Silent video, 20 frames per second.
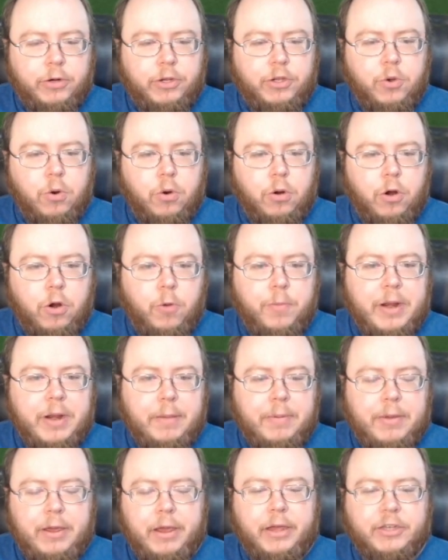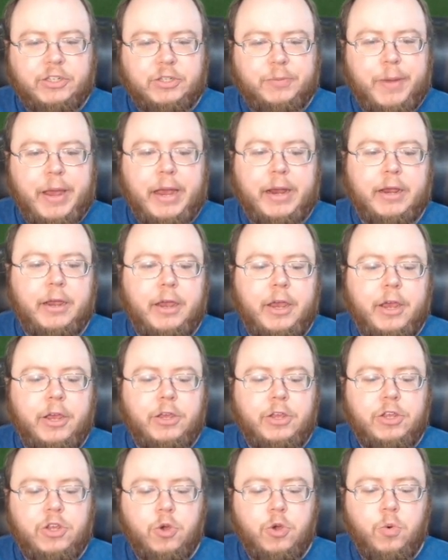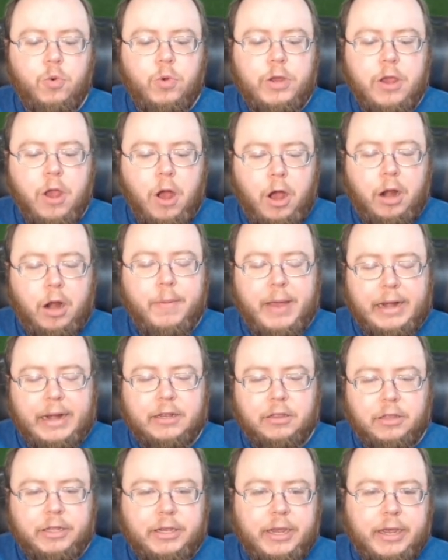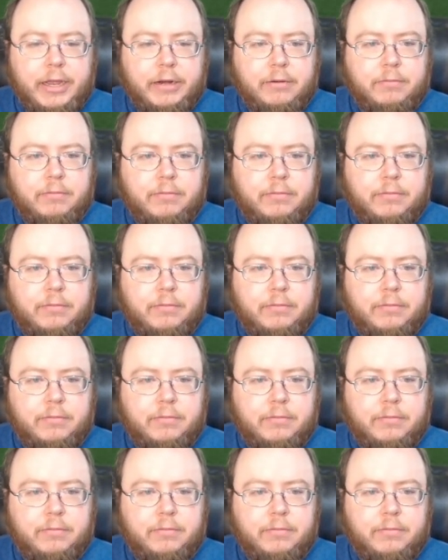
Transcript: your OpenAPI spec, you automatically get